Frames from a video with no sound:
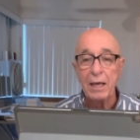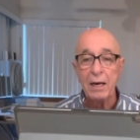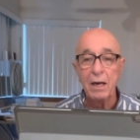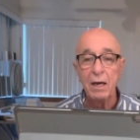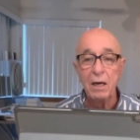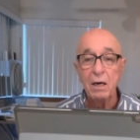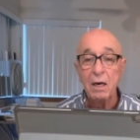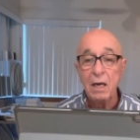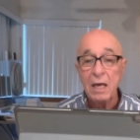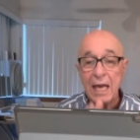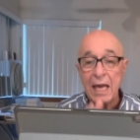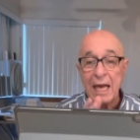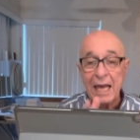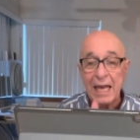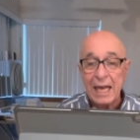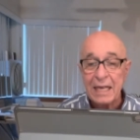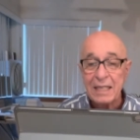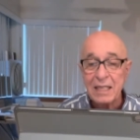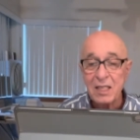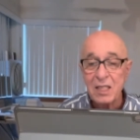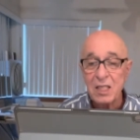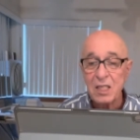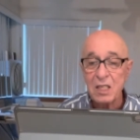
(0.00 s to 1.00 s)
it,
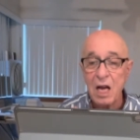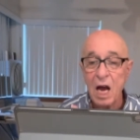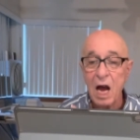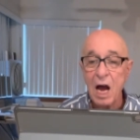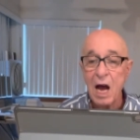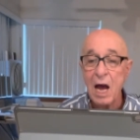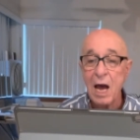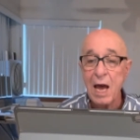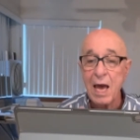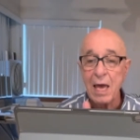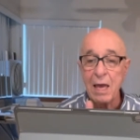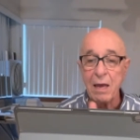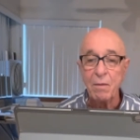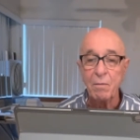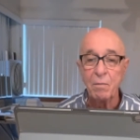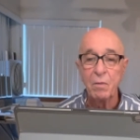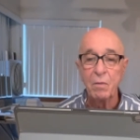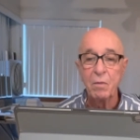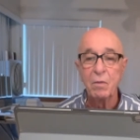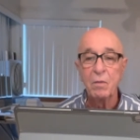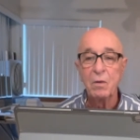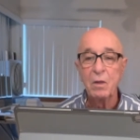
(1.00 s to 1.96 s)
it's time